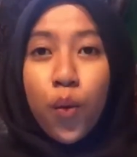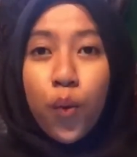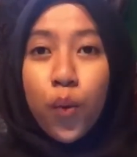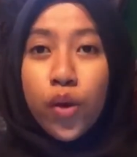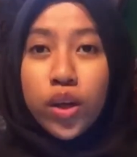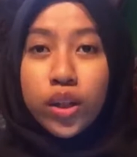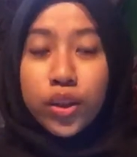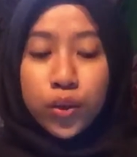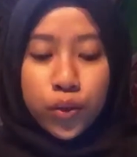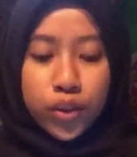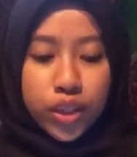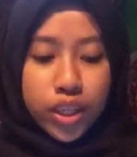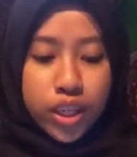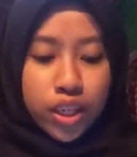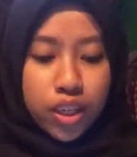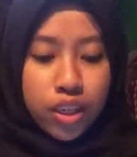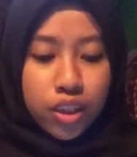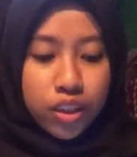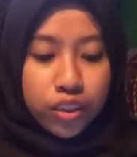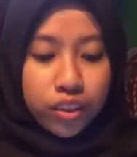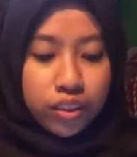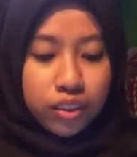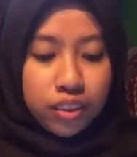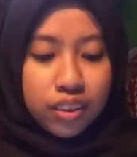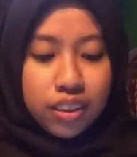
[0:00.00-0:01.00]
What to
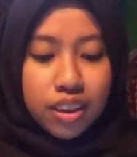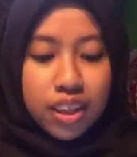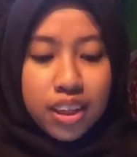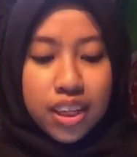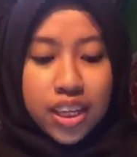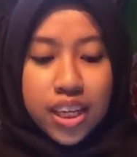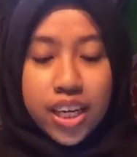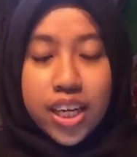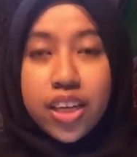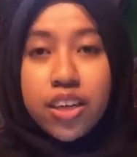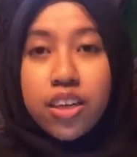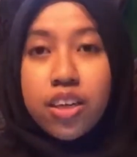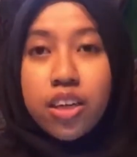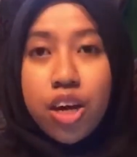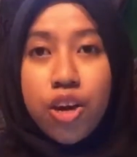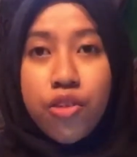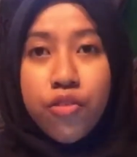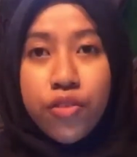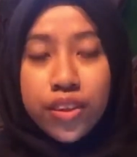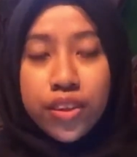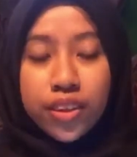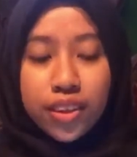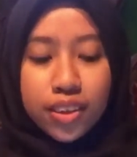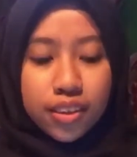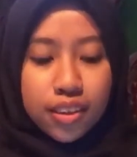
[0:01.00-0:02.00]
include in a
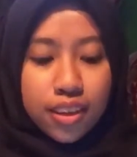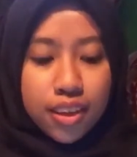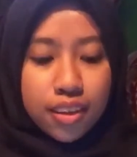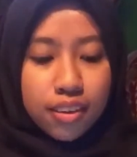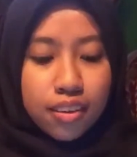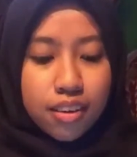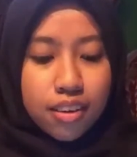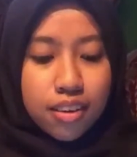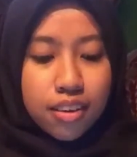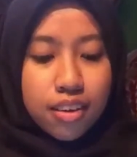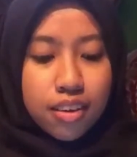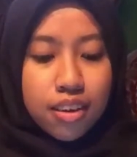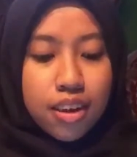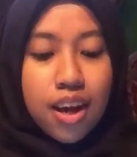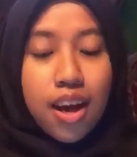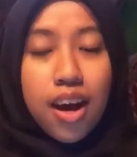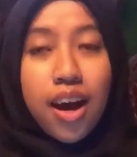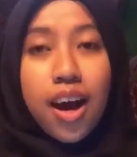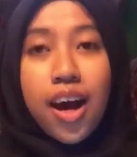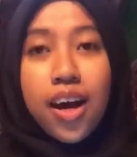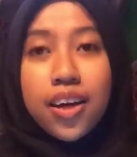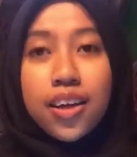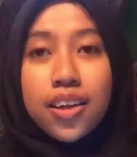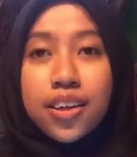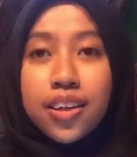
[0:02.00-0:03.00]
reference letter
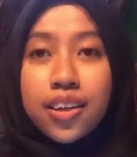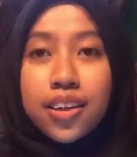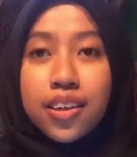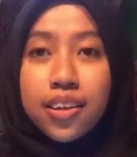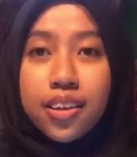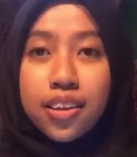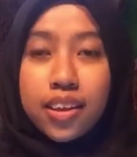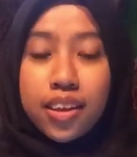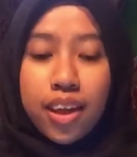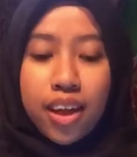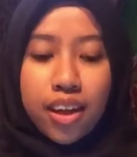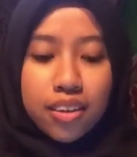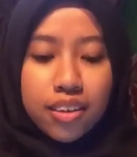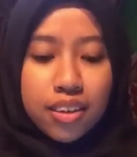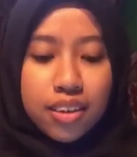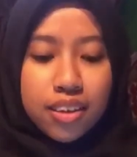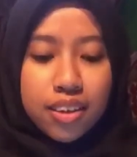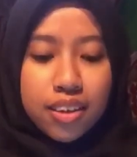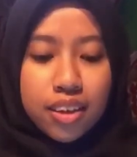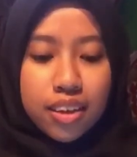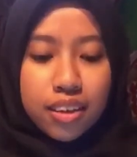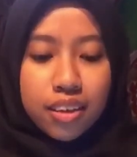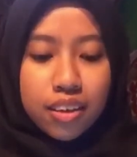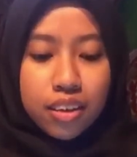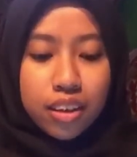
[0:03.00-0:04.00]
unless the
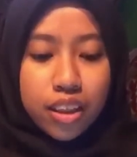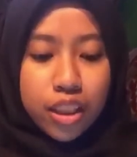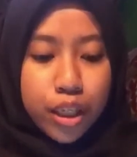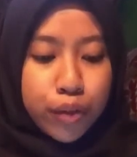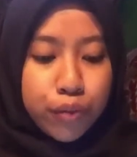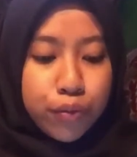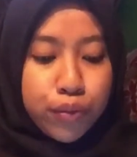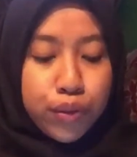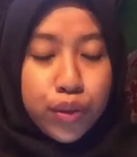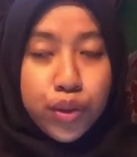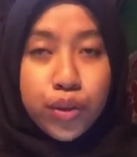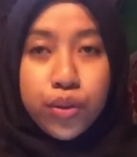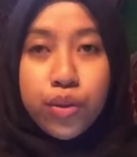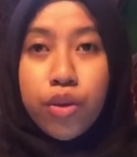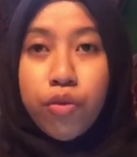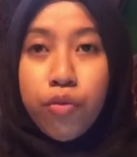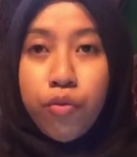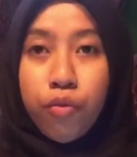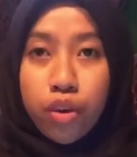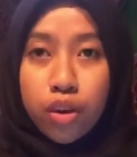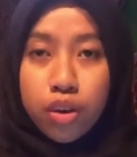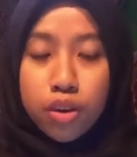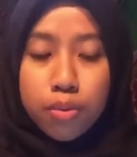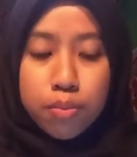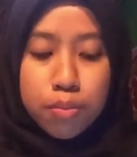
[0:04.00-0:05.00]
candidate gives you a
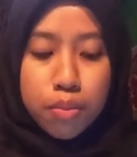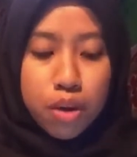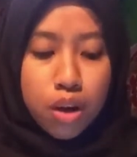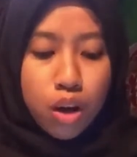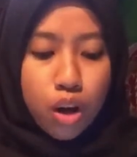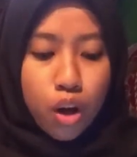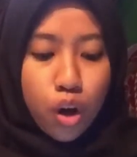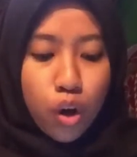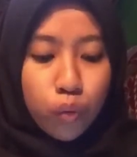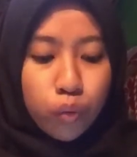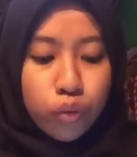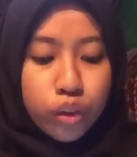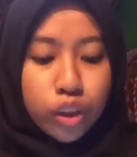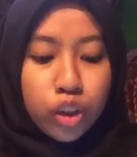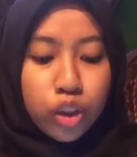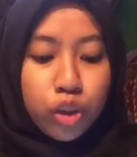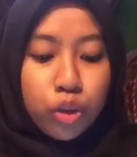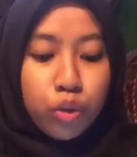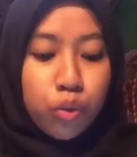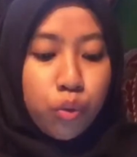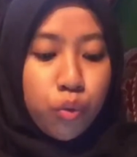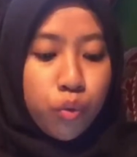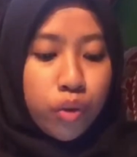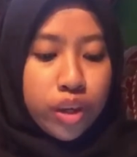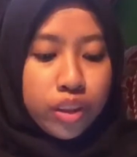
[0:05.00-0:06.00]
form on
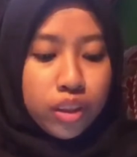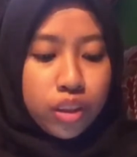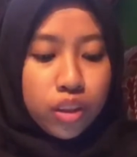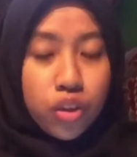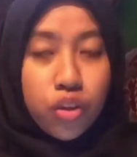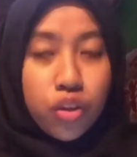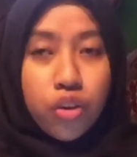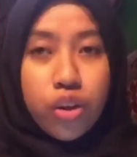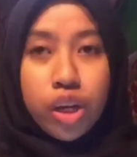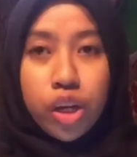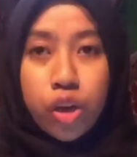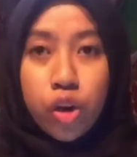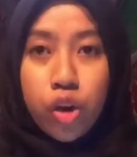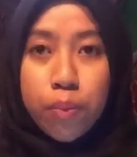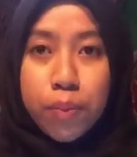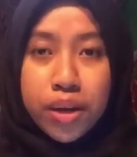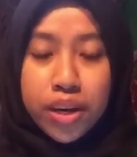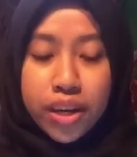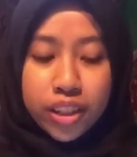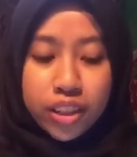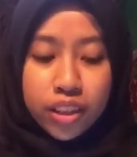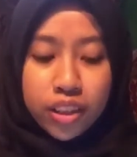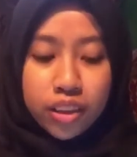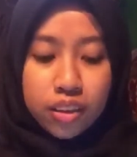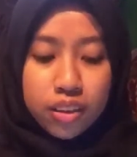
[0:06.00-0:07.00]
which to write your
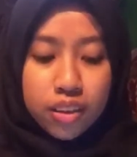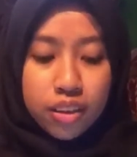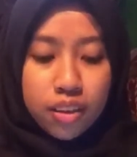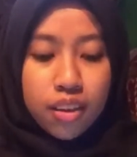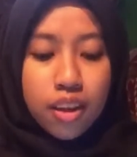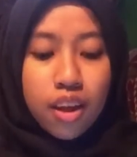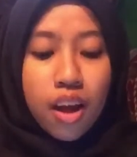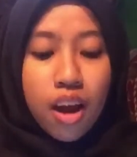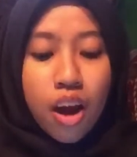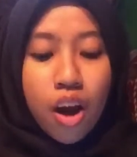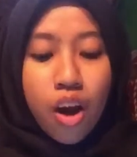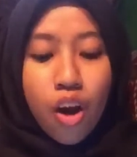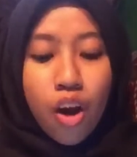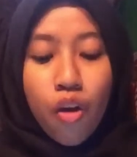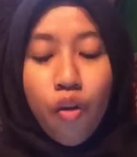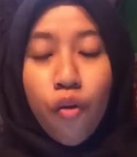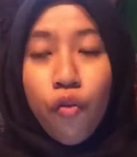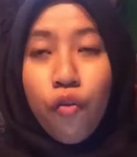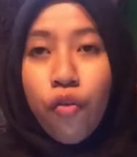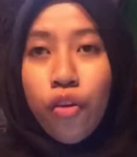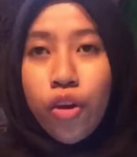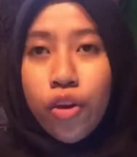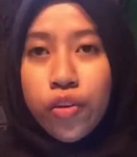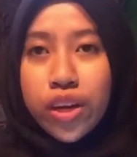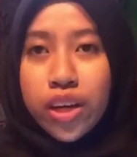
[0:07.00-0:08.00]
recommendation,
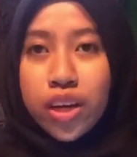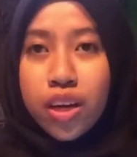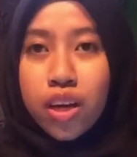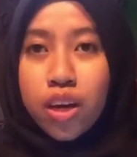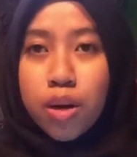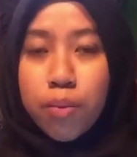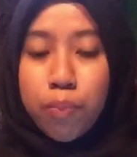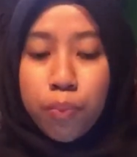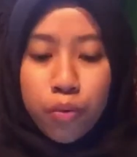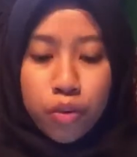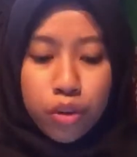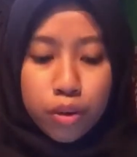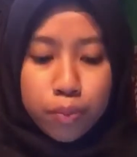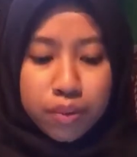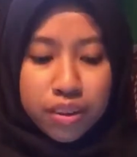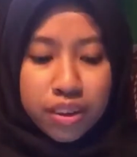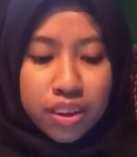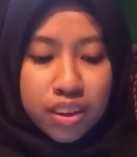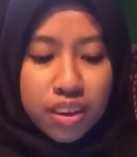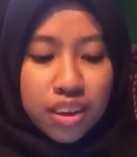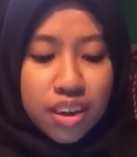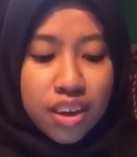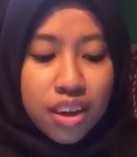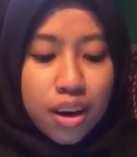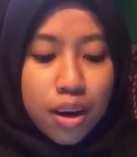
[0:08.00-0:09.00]
following a
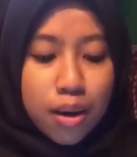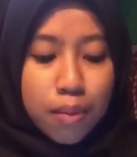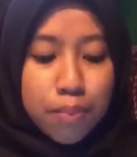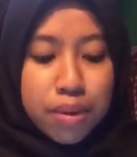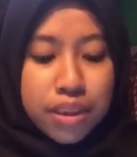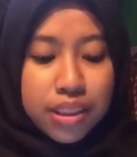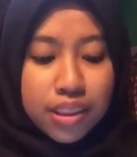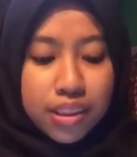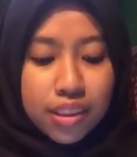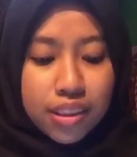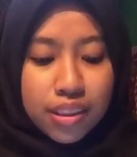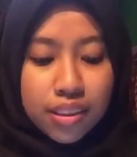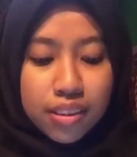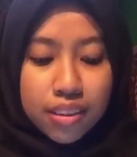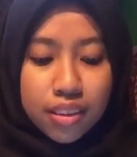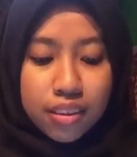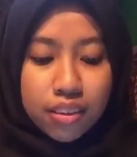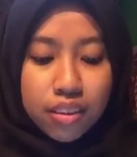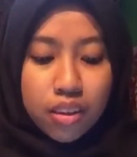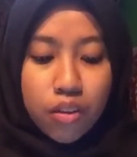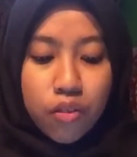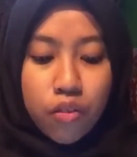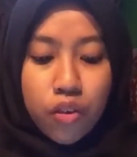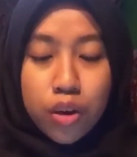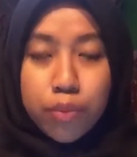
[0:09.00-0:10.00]
proper business
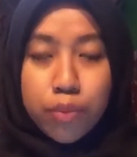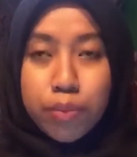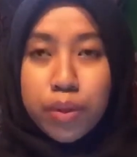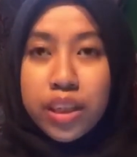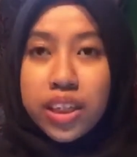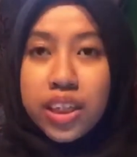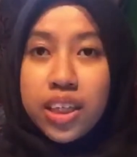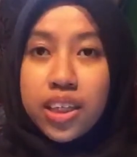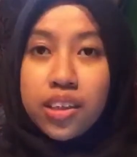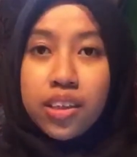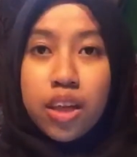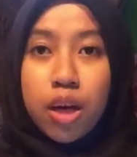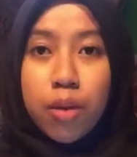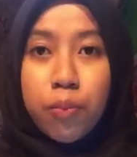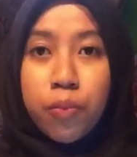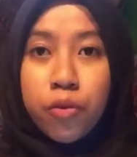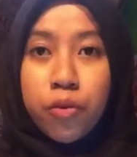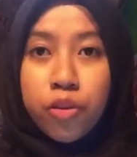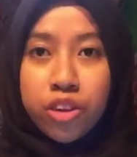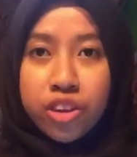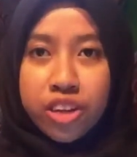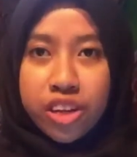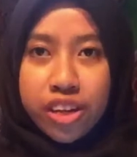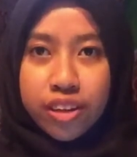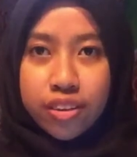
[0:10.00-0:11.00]
letter format is
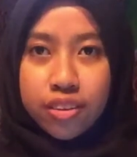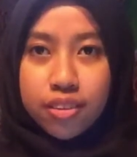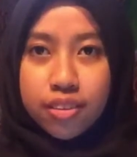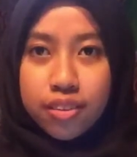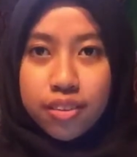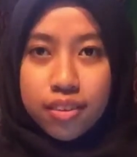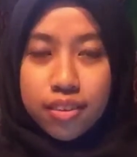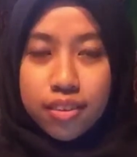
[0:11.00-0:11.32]
appropriate.